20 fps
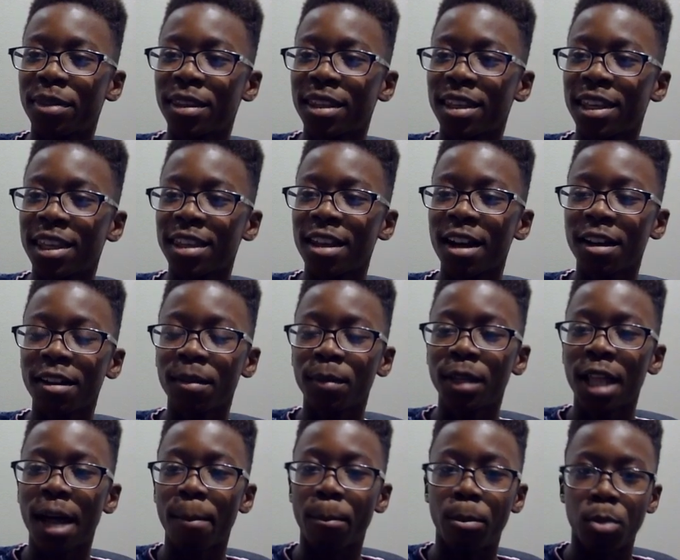He's not going to be
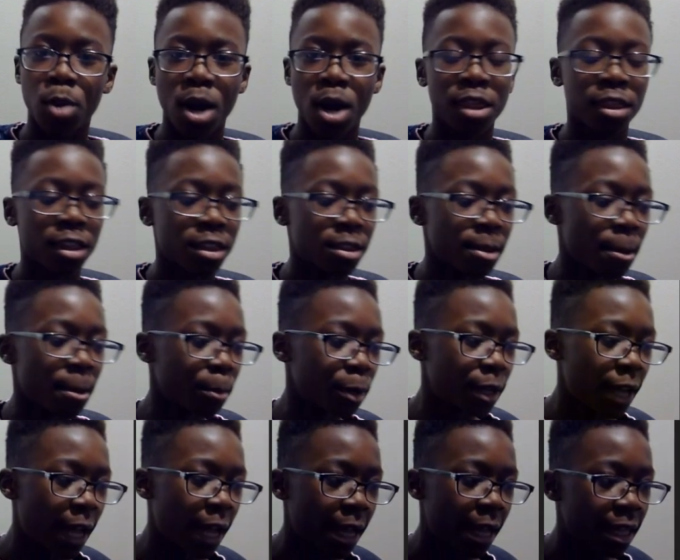that breathless number
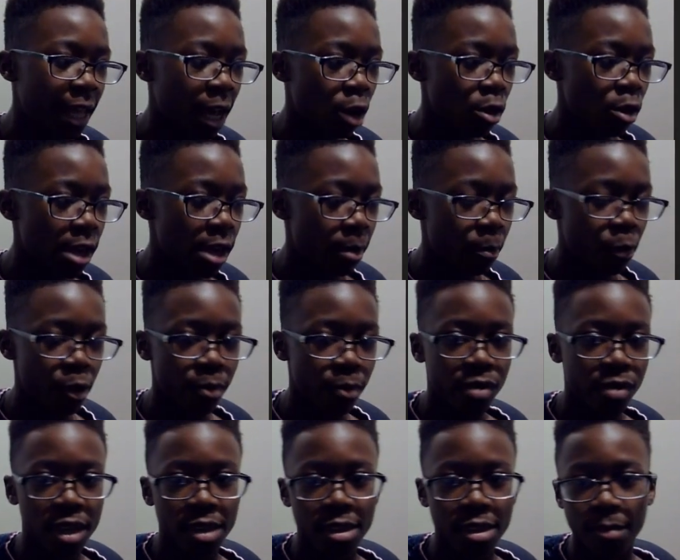9 that Amorim
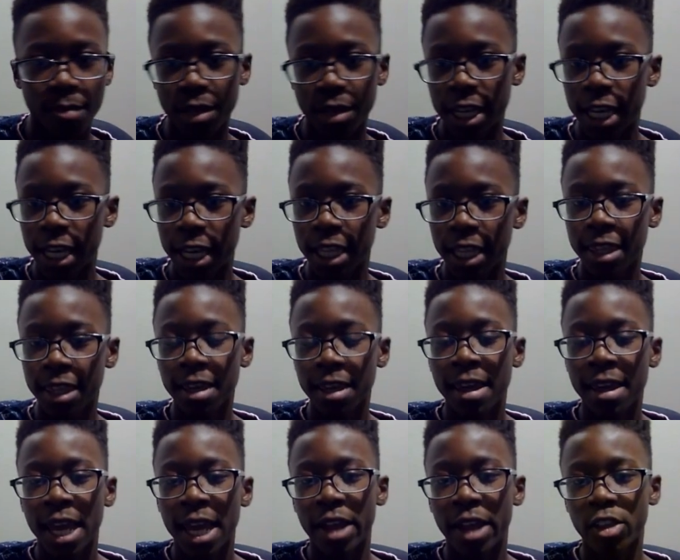system needs.
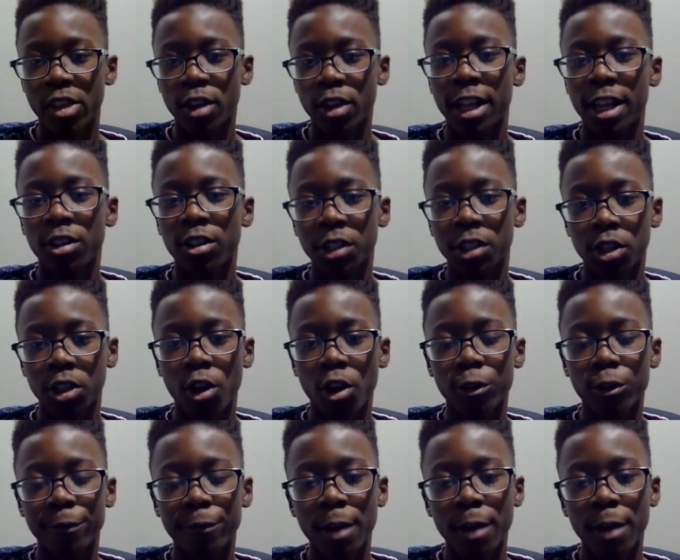And so I don't know if I